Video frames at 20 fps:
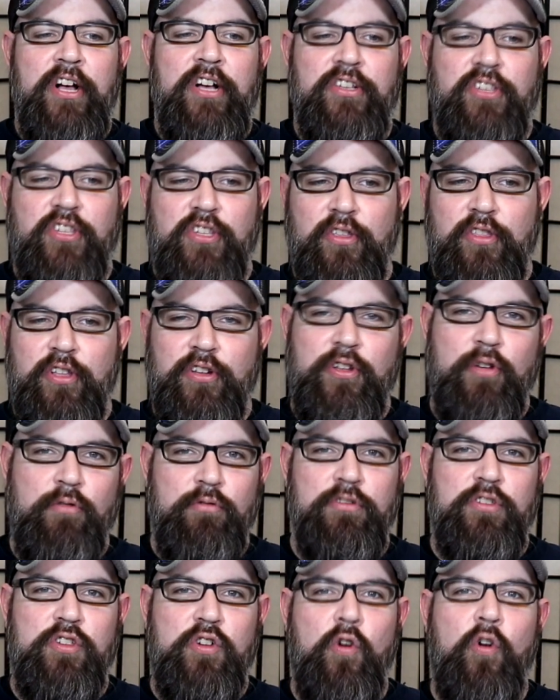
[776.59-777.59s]
So the
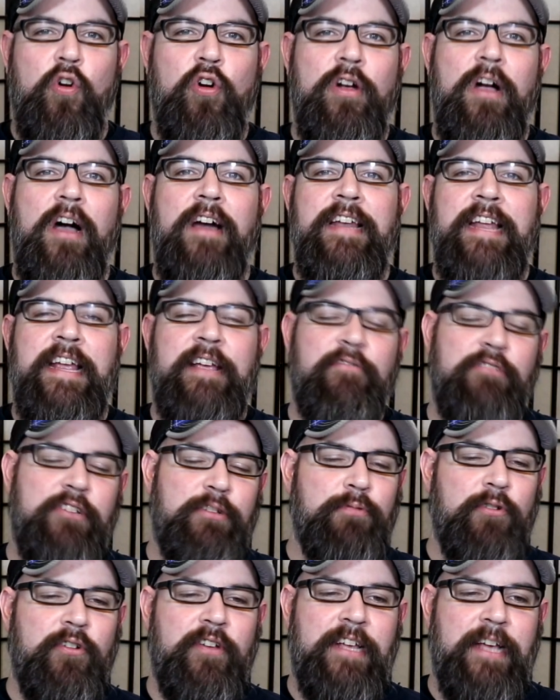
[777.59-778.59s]
total score on Anchorage
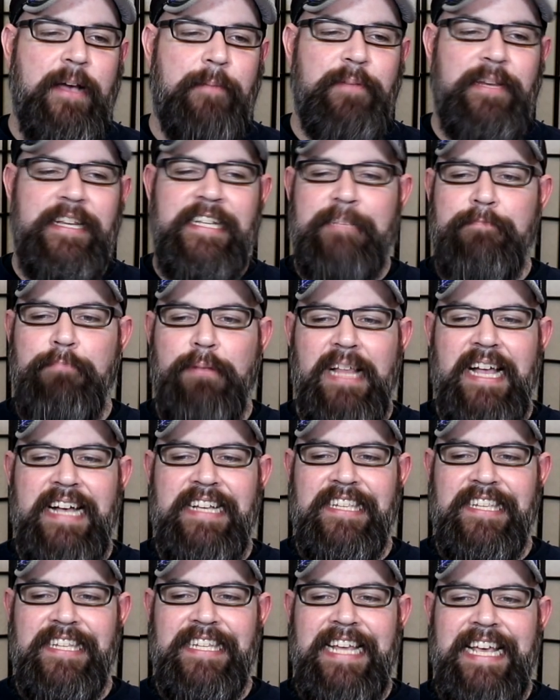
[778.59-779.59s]
Brewing Company's
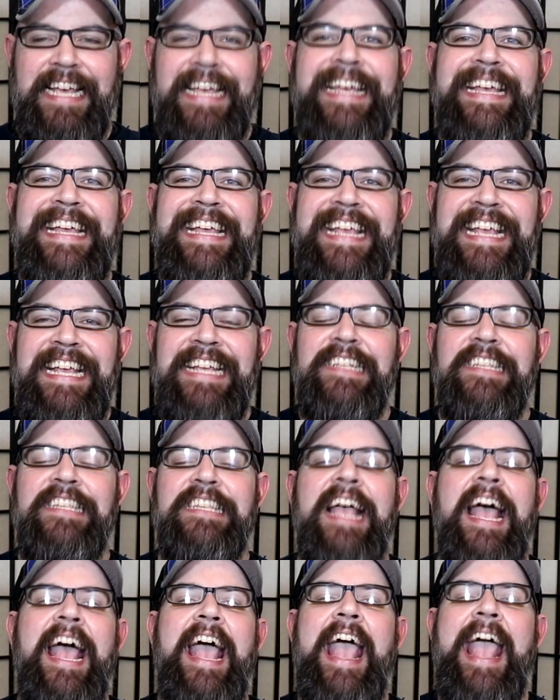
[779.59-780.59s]
Blessed
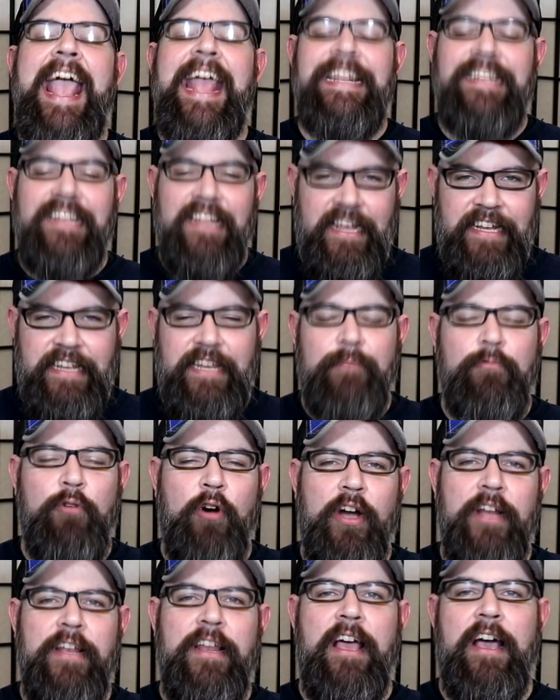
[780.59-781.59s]
is a
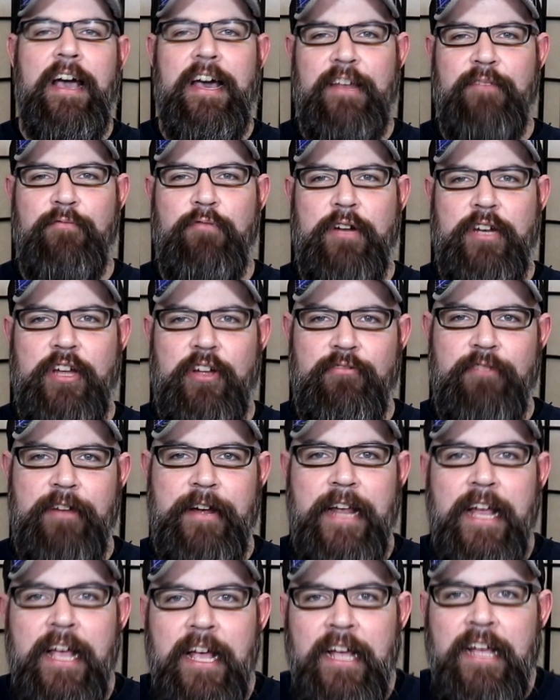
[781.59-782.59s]
91 out of
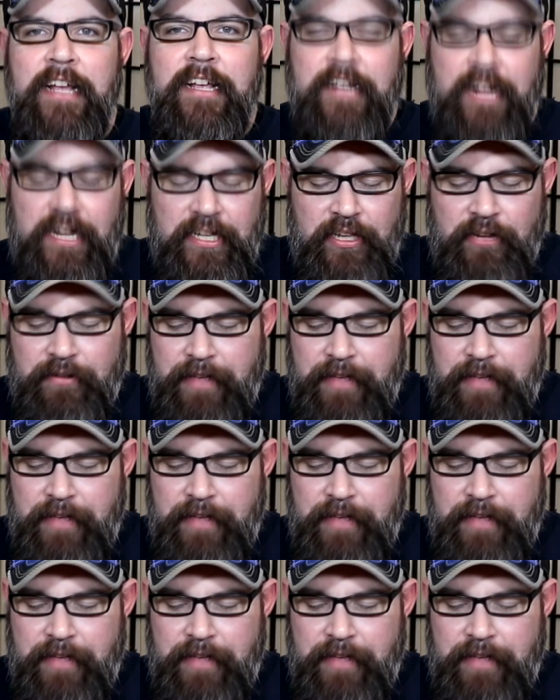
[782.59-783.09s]
100. Guys,